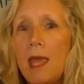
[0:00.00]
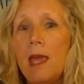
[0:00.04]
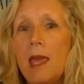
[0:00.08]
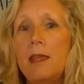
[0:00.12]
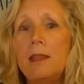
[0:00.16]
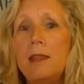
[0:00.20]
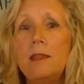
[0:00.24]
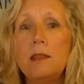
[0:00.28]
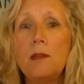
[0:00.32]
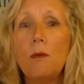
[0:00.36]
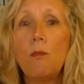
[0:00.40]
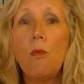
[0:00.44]

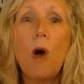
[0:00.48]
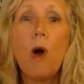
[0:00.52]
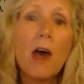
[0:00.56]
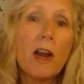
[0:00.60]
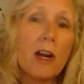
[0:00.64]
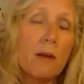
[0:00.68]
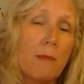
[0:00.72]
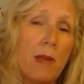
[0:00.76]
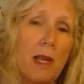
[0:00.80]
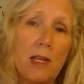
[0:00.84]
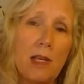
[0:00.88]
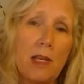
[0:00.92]
And the
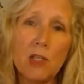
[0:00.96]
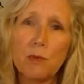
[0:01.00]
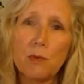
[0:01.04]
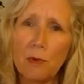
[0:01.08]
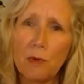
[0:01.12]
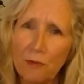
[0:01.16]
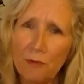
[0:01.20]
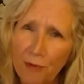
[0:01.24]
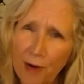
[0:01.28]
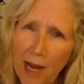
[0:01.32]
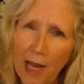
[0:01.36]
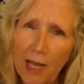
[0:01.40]
water mains
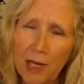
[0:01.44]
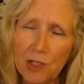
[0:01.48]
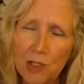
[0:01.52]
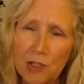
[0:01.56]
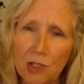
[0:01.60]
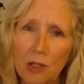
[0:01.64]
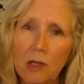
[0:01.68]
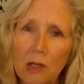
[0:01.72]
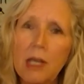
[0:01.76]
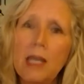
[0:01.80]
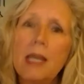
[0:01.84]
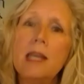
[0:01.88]
were
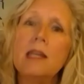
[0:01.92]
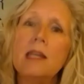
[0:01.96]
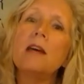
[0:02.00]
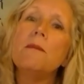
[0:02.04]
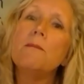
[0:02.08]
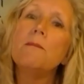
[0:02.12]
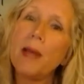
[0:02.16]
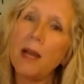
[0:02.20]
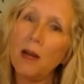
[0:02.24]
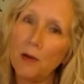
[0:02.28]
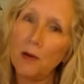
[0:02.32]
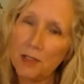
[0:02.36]
fragile in
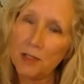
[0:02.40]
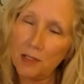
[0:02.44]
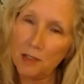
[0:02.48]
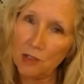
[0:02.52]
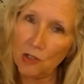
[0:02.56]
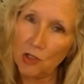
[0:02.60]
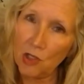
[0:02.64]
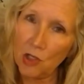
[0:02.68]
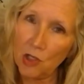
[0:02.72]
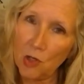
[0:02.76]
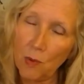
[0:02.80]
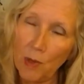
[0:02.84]
comparison
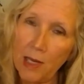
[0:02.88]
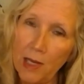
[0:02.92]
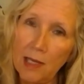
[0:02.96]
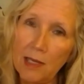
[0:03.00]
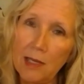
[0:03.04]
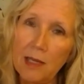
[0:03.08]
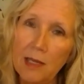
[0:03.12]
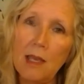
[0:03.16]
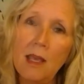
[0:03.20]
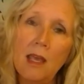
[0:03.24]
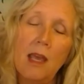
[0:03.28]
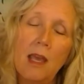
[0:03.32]
to the
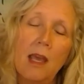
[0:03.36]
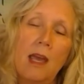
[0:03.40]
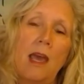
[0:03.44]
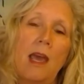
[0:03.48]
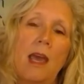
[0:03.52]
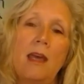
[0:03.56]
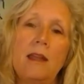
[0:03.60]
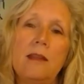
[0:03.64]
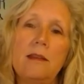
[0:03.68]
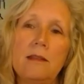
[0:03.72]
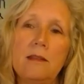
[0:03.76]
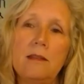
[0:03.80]
quake.
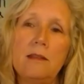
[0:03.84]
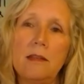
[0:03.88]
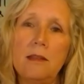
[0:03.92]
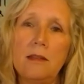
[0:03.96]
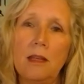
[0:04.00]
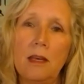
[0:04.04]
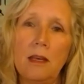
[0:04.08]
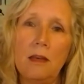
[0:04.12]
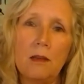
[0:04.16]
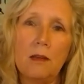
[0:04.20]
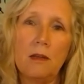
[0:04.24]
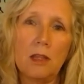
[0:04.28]
And
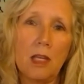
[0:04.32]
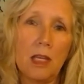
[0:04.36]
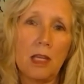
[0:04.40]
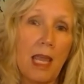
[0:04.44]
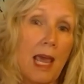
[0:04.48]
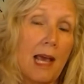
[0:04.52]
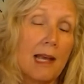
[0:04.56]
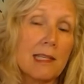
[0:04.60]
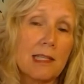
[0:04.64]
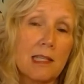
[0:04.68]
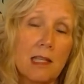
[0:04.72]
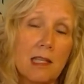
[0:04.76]
the
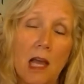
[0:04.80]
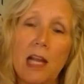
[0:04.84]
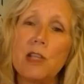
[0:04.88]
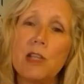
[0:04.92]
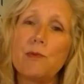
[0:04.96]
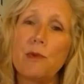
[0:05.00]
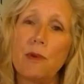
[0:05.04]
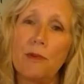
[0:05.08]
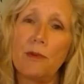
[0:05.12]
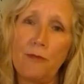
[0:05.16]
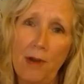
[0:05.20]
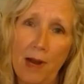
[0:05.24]
gas
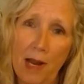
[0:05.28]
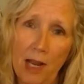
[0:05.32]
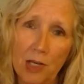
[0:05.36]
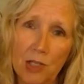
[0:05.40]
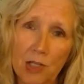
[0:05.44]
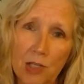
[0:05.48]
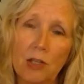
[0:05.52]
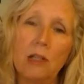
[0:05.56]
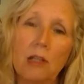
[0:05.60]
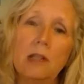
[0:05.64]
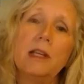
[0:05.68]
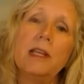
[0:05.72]
lines were
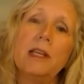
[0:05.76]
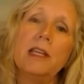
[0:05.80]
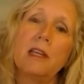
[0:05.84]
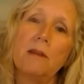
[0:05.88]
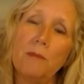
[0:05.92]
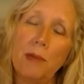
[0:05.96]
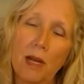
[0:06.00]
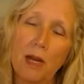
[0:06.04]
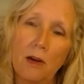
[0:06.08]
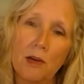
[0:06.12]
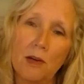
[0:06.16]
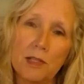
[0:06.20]
fragile in
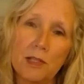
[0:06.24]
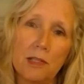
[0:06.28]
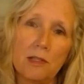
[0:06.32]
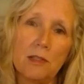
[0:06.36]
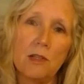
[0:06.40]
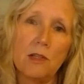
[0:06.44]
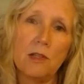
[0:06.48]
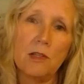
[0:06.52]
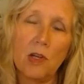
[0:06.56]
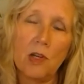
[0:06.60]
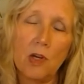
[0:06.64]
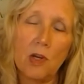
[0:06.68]
comparison
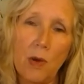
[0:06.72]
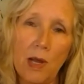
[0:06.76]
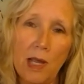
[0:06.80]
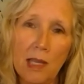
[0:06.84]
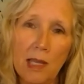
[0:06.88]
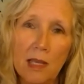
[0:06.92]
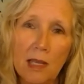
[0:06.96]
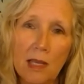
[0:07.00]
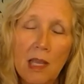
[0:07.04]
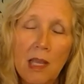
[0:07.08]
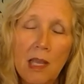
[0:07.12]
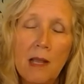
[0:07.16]
to the
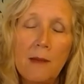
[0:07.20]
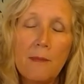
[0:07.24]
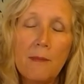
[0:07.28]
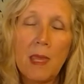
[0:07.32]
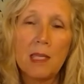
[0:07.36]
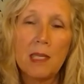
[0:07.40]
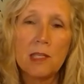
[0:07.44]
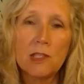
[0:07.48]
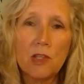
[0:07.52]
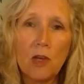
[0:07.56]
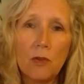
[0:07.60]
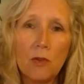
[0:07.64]
quake.
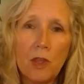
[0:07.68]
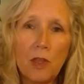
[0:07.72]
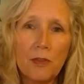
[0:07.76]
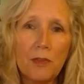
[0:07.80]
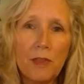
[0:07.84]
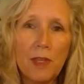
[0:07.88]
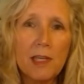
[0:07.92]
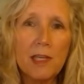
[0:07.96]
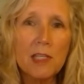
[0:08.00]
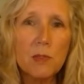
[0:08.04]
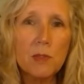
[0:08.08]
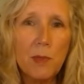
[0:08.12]
And so the
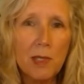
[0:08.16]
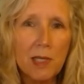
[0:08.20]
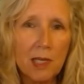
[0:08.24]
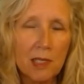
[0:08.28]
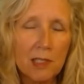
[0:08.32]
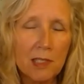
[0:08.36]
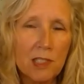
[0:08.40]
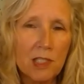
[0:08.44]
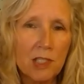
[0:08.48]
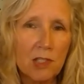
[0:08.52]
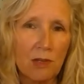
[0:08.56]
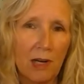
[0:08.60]
things we
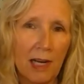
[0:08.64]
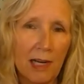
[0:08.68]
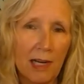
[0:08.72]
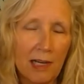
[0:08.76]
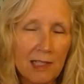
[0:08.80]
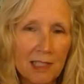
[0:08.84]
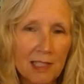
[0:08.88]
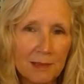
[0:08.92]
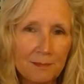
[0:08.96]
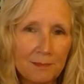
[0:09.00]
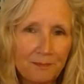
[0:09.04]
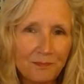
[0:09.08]

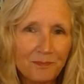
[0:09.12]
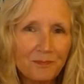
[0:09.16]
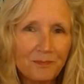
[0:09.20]
construct